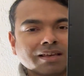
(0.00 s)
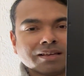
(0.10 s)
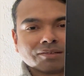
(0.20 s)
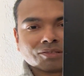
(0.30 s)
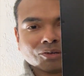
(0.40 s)

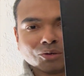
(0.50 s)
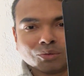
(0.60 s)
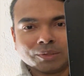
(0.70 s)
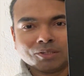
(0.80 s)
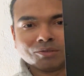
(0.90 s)
So
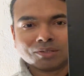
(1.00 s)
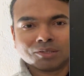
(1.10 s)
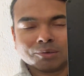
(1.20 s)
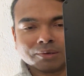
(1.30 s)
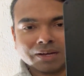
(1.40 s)
when you're using
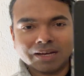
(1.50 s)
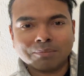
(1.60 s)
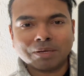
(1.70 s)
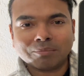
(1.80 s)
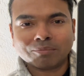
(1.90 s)
your
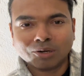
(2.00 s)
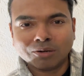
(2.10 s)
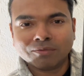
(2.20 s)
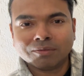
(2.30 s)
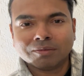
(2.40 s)
iPad
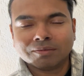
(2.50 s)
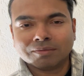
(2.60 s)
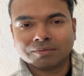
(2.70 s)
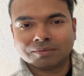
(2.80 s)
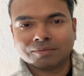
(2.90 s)
Pro,
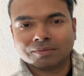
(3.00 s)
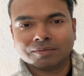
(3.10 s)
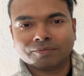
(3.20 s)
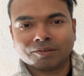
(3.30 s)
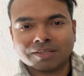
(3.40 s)

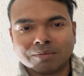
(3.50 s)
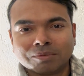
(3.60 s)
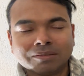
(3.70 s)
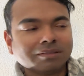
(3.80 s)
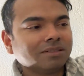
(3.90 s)
for
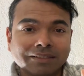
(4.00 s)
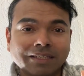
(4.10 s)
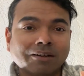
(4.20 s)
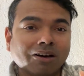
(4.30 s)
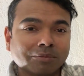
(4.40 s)
example,
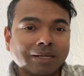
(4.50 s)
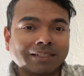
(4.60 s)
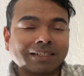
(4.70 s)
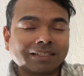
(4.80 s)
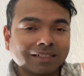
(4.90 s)
it
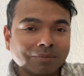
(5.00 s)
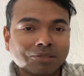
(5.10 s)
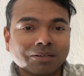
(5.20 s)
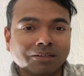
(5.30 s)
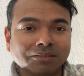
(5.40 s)
automatically
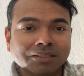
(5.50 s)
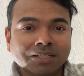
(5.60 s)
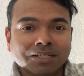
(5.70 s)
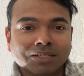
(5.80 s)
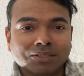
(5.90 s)
clips on
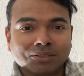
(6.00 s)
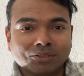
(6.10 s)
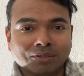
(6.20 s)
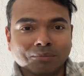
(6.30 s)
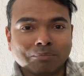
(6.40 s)

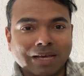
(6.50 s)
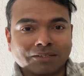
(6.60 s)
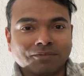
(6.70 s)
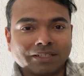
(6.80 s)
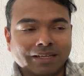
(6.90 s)
to the back
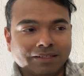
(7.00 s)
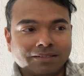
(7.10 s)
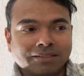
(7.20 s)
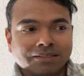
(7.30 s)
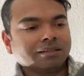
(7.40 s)
of the
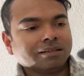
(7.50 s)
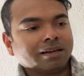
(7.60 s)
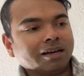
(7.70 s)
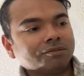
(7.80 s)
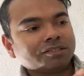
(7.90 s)
case.
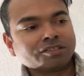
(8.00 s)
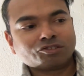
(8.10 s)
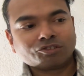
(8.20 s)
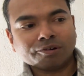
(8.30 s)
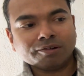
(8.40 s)
How this
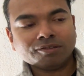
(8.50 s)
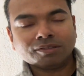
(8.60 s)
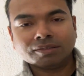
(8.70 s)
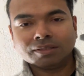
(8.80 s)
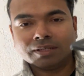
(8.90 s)
is
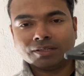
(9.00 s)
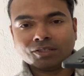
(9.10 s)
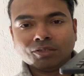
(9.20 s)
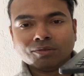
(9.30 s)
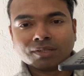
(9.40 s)
charged is
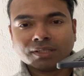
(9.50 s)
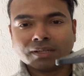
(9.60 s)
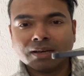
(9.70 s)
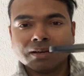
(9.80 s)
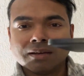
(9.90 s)

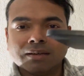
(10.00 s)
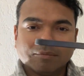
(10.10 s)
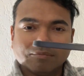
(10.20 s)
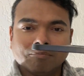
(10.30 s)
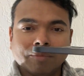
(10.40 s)
using
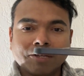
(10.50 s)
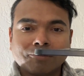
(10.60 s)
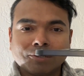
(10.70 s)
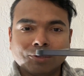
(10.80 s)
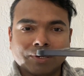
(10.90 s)

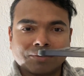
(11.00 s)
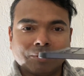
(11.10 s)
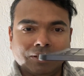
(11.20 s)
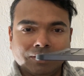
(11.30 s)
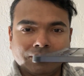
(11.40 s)
micro
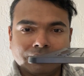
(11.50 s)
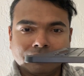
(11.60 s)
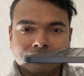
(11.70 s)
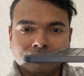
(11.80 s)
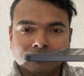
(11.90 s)
USB.
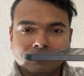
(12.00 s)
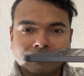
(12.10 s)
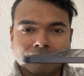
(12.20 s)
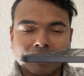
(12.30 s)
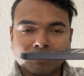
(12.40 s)

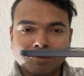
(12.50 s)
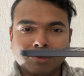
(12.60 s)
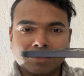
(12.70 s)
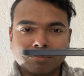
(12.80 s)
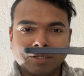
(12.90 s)
Micro
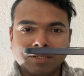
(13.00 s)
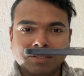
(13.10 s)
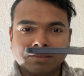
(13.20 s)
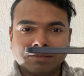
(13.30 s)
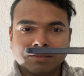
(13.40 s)

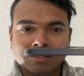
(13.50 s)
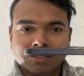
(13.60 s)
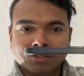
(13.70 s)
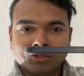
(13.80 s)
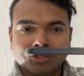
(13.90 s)
USB
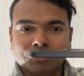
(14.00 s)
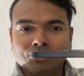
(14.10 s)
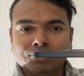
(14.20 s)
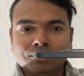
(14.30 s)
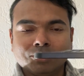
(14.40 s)

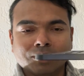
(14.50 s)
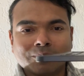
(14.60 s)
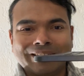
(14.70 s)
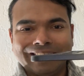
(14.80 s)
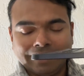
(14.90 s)
to
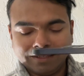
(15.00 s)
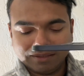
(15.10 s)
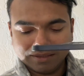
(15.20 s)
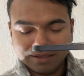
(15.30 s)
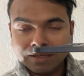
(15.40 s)
USB-A.
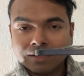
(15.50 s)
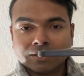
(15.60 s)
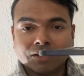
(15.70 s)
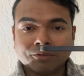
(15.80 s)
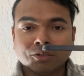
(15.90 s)

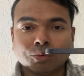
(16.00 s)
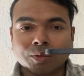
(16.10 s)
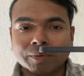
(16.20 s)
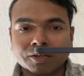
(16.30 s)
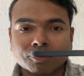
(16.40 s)
Now, if you don't know what
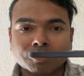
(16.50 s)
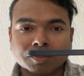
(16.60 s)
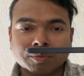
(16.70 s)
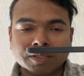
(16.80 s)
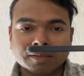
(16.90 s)
micro
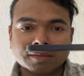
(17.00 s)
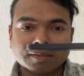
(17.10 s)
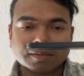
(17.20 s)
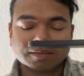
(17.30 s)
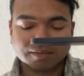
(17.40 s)
USB
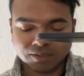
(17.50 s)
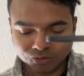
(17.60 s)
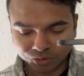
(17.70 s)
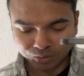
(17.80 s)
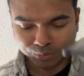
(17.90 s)
is, I'll
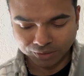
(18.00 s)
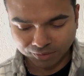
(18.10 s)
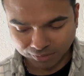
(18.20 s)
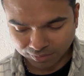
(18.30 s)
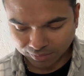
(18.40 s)
show you what it
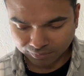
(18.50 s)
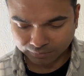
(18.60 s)
is.